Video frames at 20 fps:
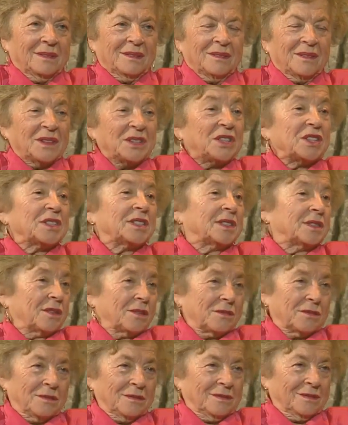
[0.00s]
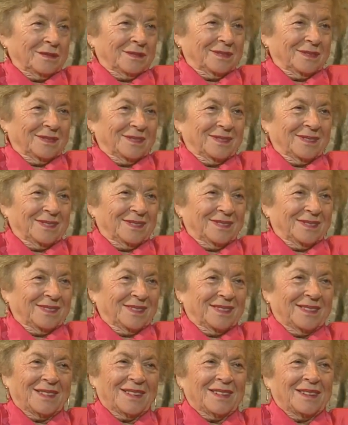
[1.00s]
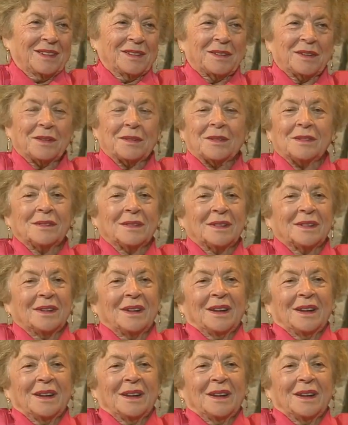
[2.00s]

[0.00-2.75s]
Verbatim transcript: which is true, you know.